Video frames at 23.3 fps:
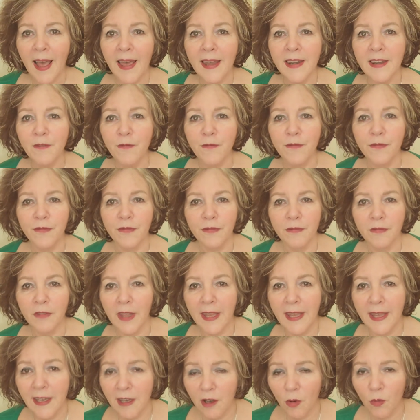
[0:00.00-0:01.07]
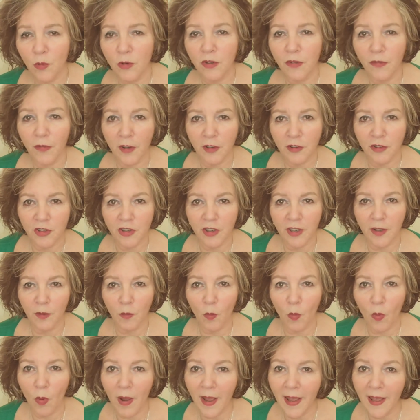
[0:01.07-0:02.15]
And if the ego is
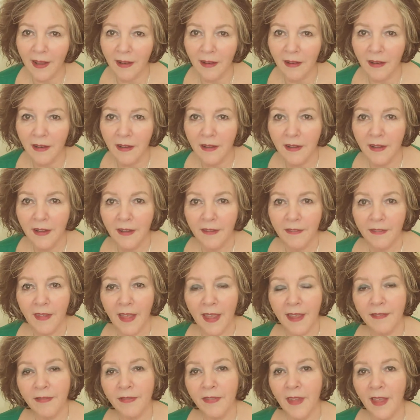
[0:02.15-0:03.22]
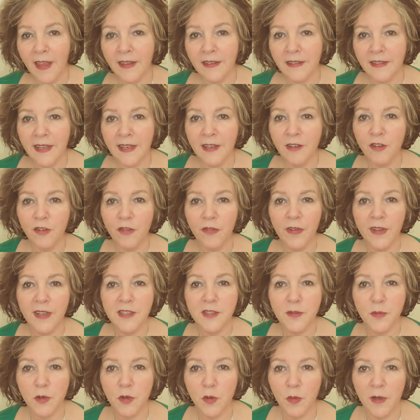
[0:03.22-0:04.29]
functioning well, then that
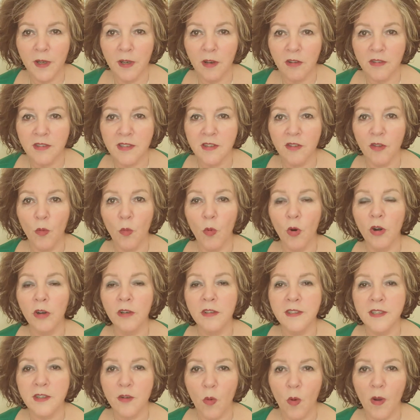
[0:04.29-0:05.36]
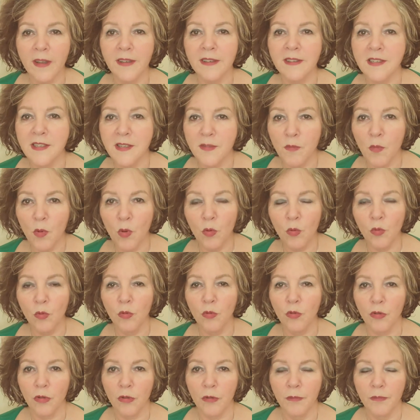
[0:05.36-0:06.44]
interface between us and the world is quite
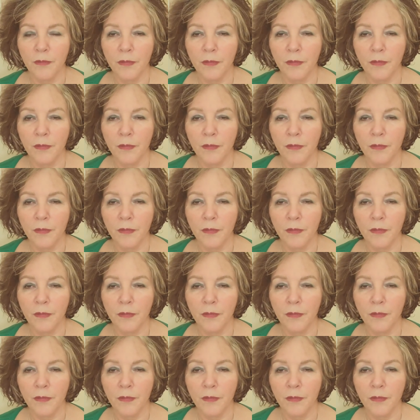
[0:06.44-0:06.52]
smooth.